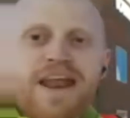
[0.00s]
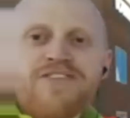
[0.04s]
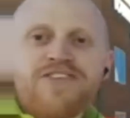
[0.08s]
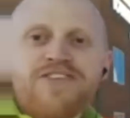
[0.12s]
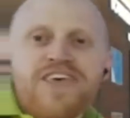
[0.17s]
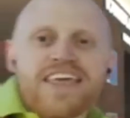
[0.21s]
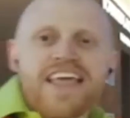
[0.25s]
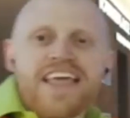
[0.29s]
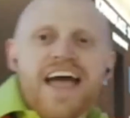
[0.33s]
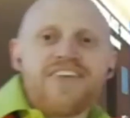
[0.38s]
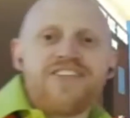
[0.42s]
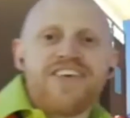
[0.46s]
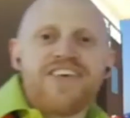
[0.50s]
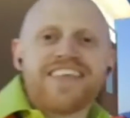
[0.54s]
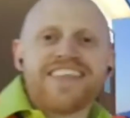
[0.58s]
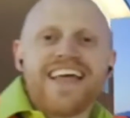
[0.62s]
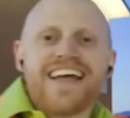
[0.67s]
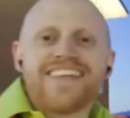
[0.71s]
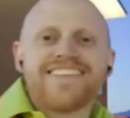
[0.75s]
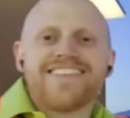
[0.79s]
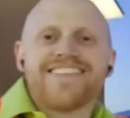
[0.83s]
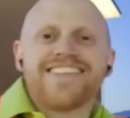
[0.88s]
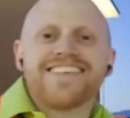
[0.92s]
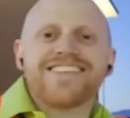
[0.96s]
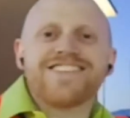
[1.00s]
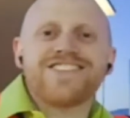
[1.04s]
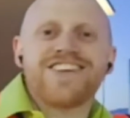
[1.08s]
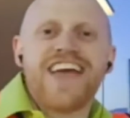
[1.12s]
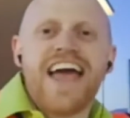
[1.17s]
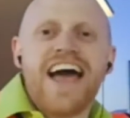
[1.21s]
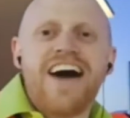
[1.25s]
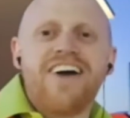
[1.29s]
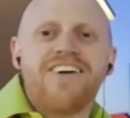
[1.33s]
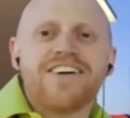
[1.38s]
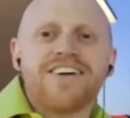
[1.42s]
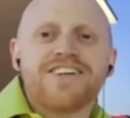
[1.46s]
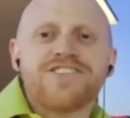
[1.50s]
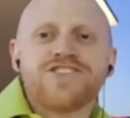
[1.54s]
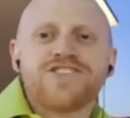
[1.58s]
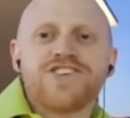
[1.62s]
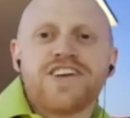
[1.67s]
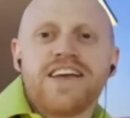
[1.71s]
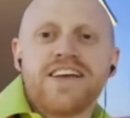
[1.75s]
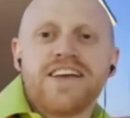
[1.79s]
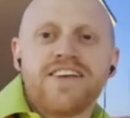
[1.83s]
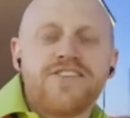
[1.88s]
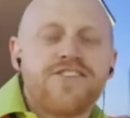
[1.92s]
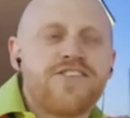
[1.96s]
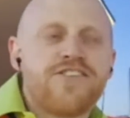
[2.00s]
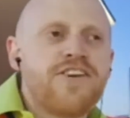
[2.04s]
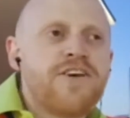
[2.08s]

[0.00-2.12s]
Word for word: think I think that's the challenge is